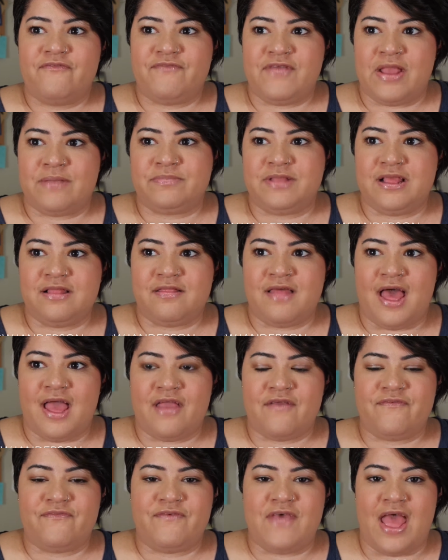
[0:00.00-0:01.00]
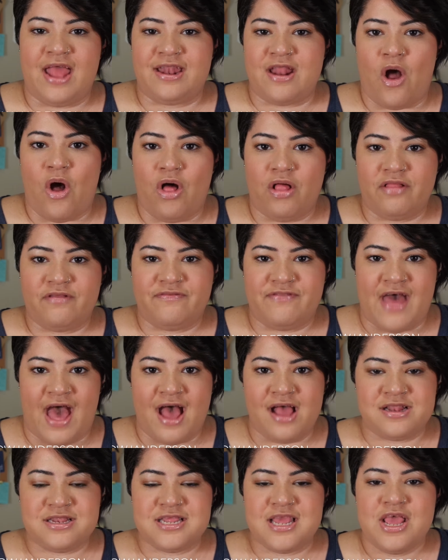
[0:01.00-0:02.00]
family life and all of
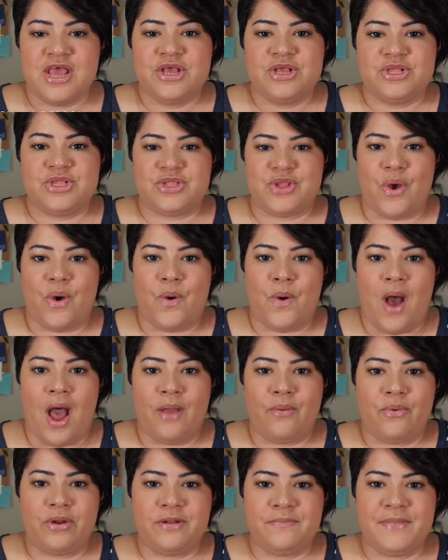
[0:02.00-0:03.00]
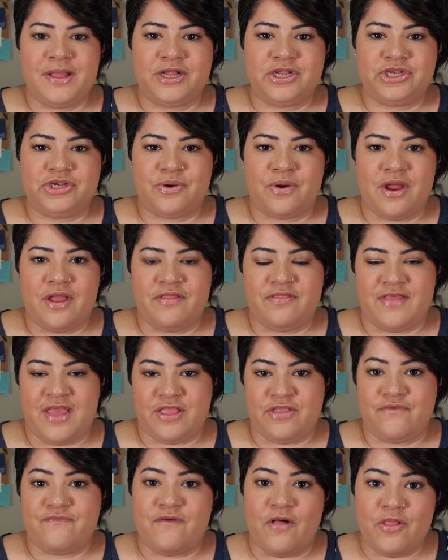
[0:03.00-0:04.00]
that. So I want to make sure
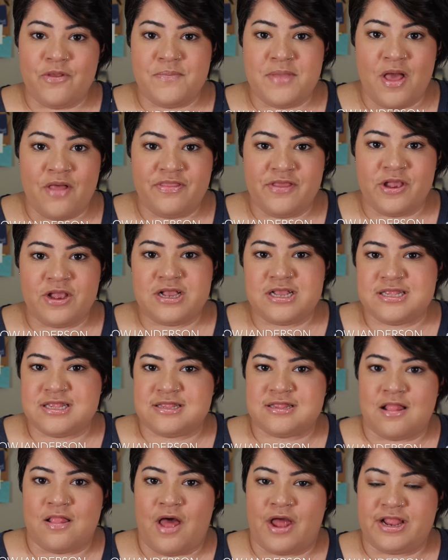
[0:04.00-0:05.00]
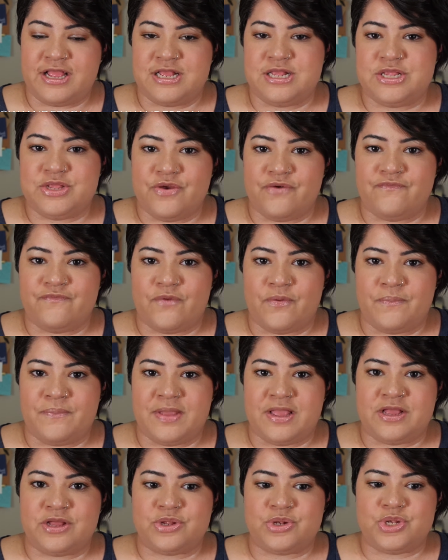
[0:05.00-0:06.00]
that you follow me on there because it's a lot easier for
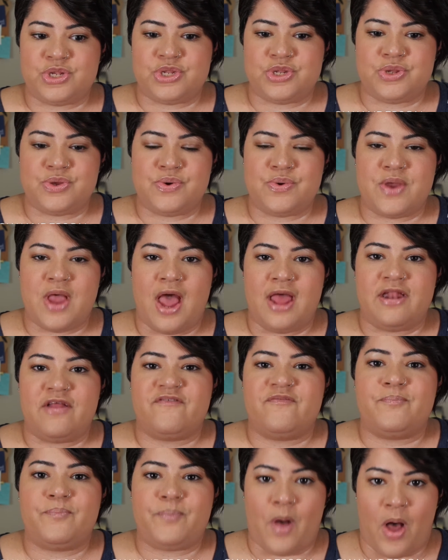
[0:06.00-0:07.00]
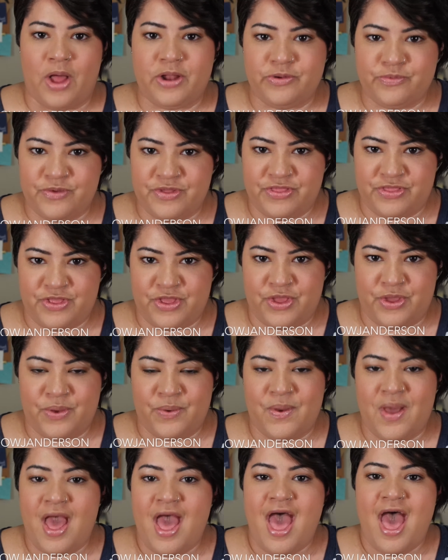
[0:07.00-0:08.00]
me to kind of bond with
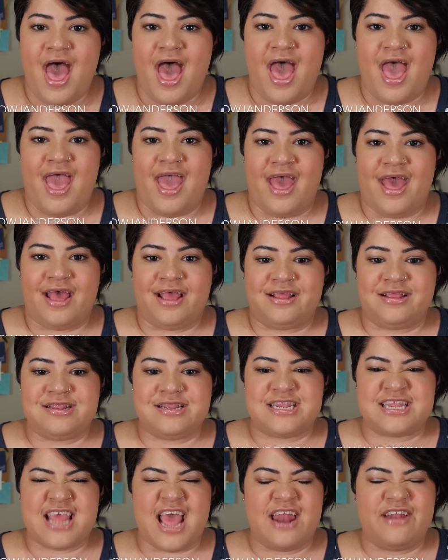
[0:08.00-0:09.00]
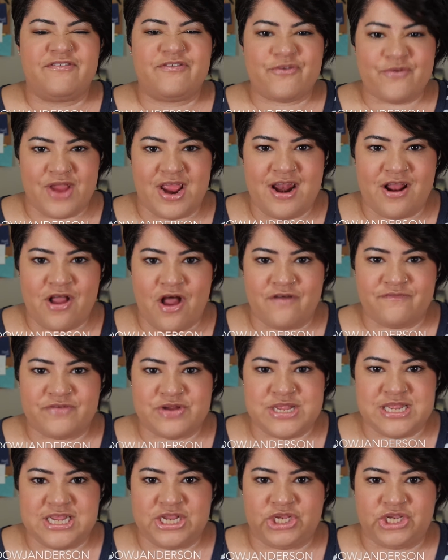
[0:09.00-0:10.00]
you and kind of create a
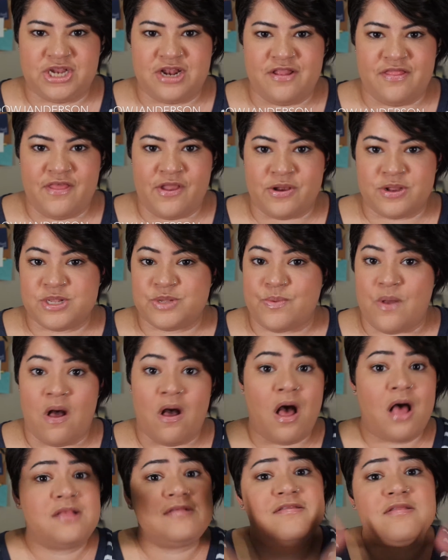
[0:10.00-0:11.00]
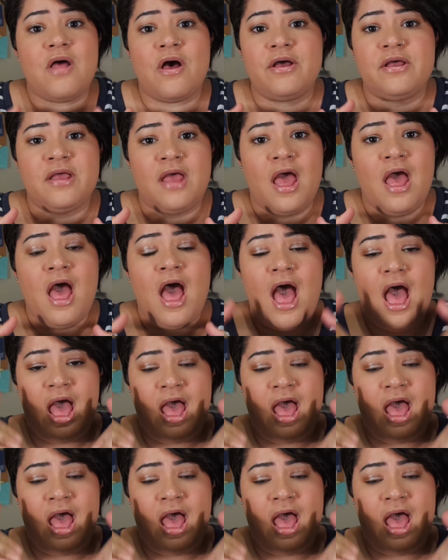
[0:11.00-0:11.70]
conversation there as well. As long